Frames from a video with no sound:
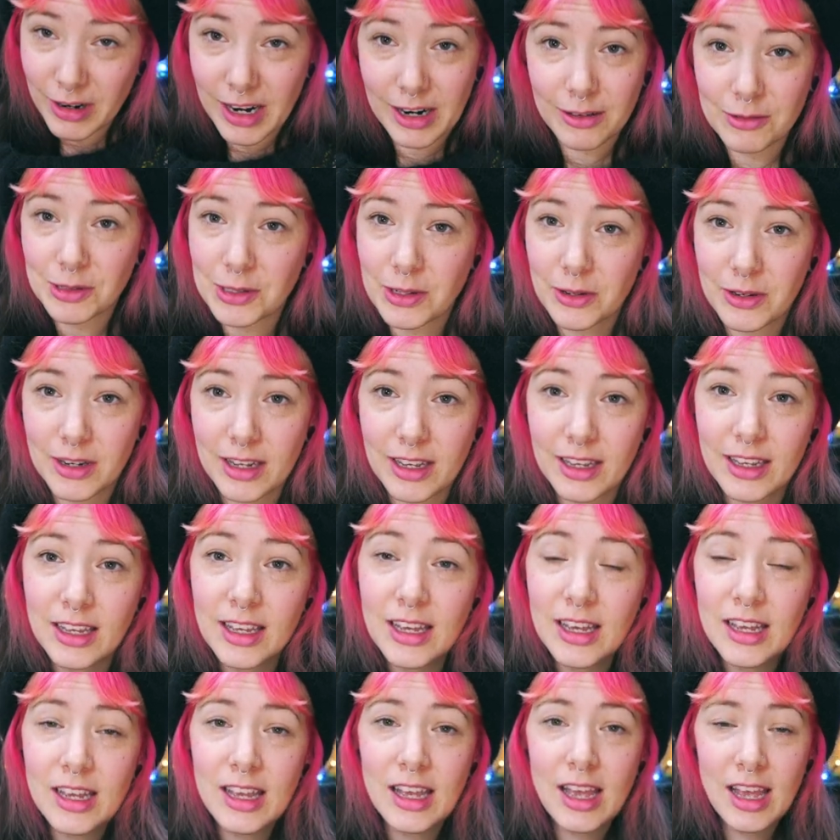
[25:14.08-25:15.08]
rounds on it.
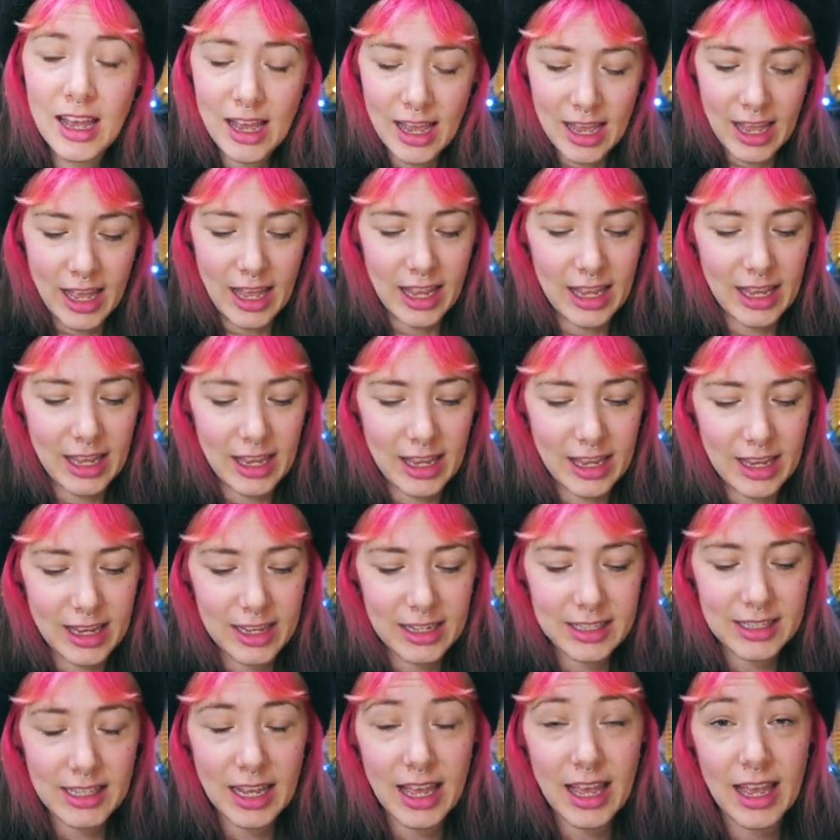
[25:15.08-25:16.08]
It
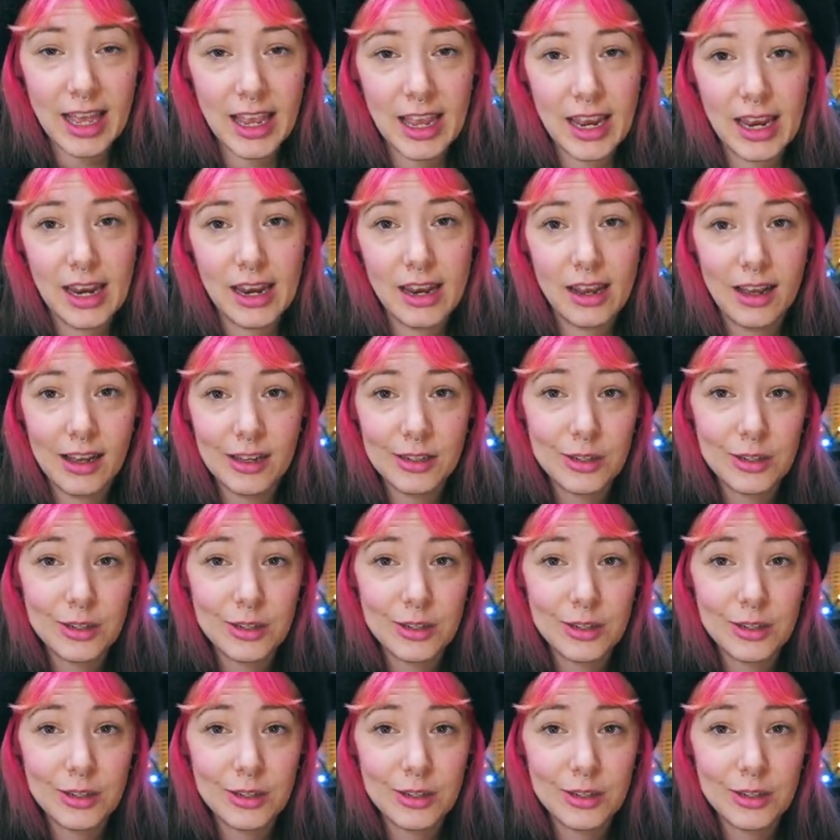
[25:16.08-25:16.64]
is a